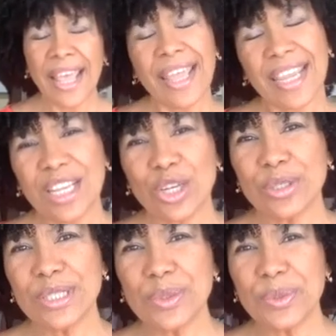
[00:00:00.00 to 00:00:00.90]
In
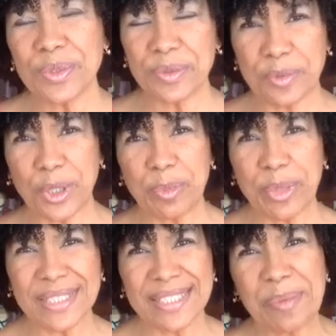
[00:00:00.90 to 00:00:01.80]
order to reward
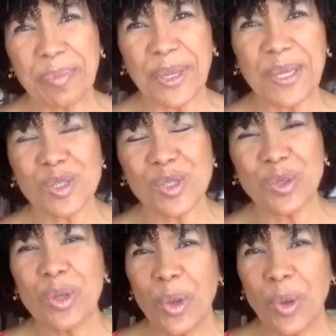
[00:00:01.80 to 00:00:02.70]

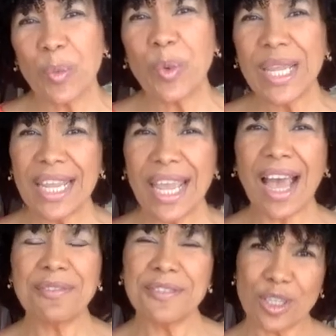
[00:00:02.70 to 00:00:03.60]
participation, we
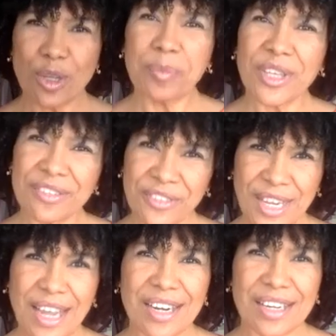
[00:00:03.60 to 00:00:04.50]
have some gift
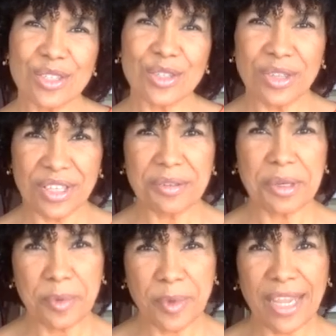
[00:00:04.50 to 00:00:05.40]
cards to give
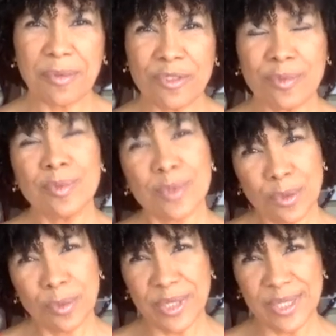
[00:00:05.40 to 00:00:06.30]
away
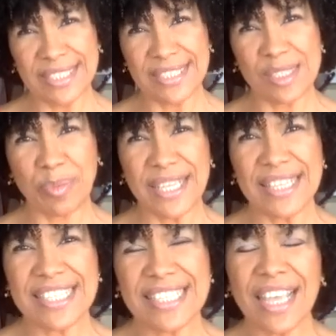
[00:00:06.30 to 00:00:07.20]
to
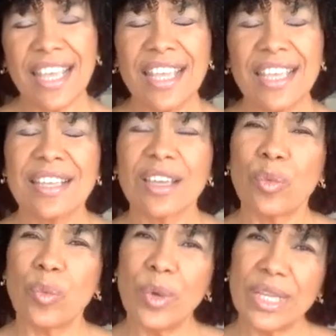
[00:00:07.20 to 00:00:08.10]
participants.
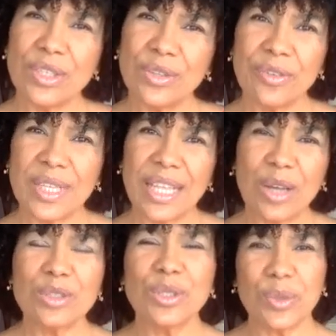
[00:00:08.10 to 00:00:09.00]
When you fill
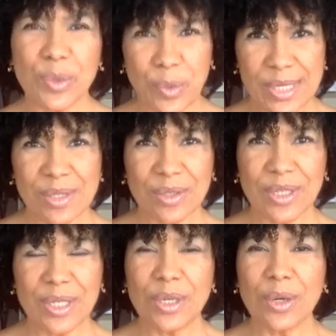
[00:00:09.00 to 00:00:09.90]
out your
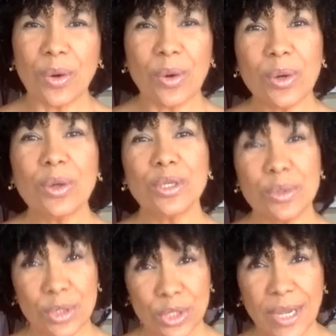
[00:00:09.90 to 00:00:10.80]
questionnaire or
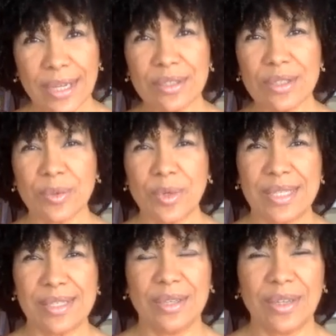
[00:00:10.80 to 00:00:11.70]
your child's
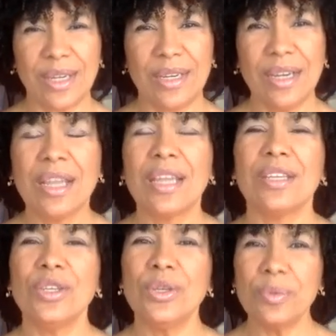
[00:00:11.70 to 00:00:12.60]
questionnaire,
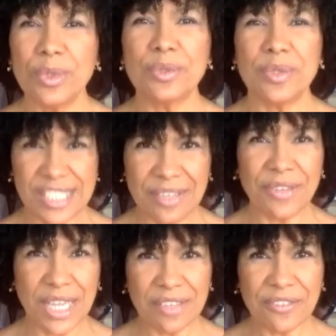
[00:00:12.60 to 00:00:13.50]
you will receive
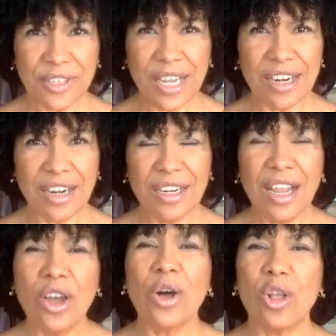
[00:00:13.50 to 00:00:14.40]
a gift card.
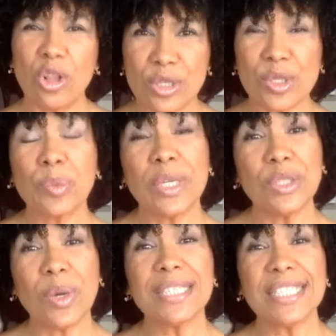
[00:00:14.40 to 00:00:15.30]
Also, when
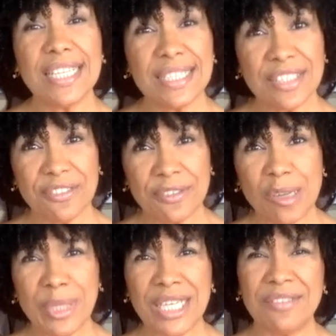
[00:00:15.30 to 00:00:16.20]
you attend a
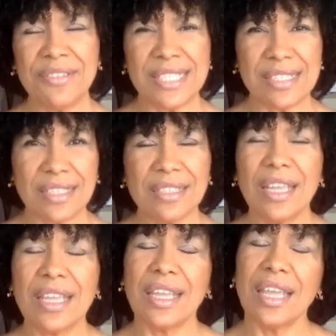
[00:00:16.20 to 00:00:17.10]
family visit
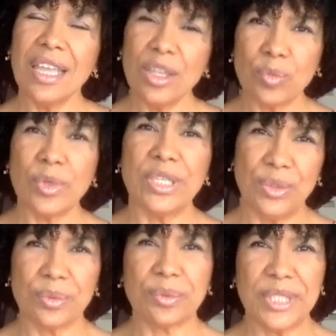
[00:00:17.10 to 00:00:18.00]
and when
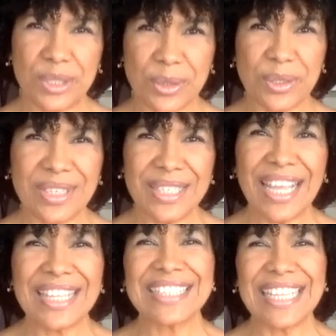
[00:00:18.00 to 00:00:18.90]
you return
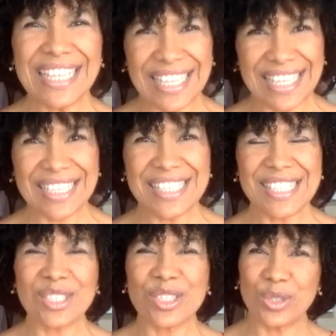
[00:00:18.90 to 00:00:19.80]
the
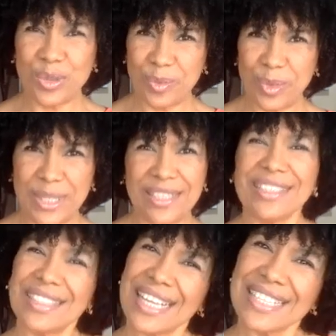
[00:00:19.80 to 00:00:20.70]
kids to be
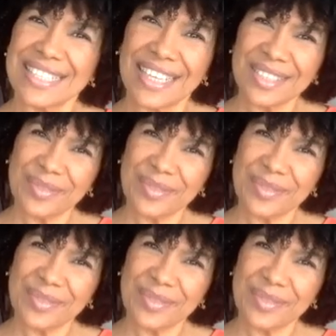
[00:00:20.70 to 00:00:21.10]
tested.